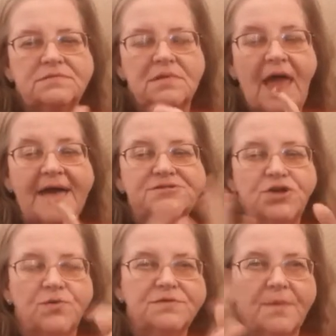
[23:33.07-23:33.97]
last
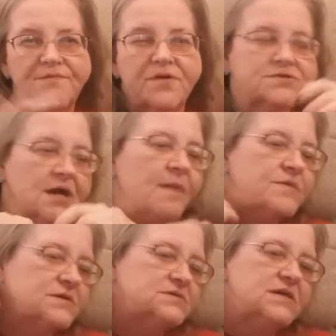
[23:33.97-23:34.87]
year was my first time
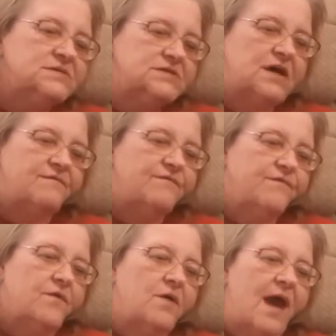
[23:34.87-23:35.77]
to see stuff
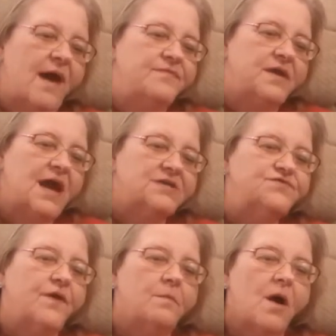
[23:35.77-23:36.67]
for, at the
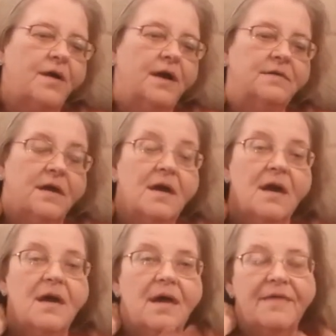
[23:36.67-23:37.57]
Nashville Market,
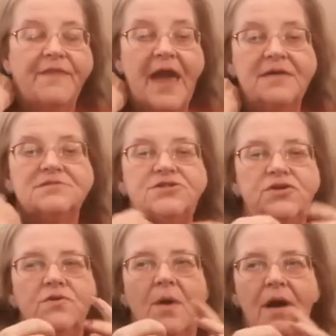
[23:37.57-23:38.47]
thanks
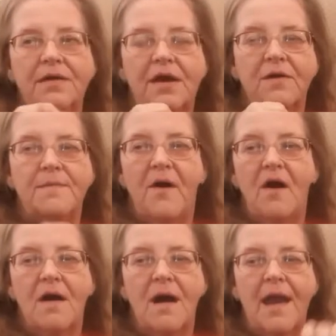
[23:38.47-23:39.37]
to uh, Gary
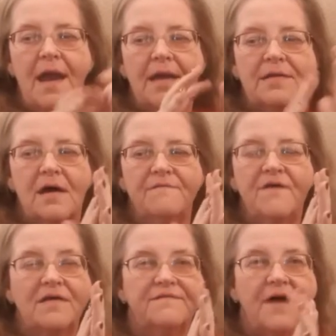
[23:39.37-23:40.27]
Parr and uh,
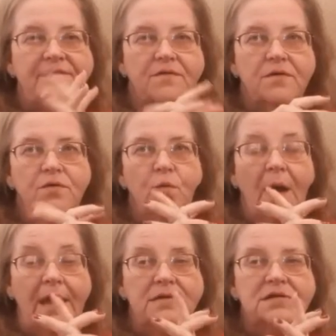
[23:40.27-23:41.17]
Vonna Pfeiffer, who
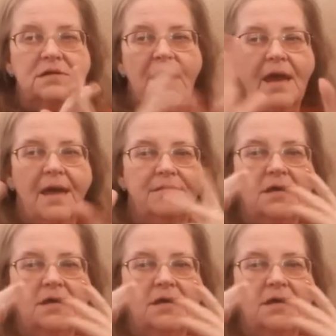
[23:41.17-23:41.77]
went, and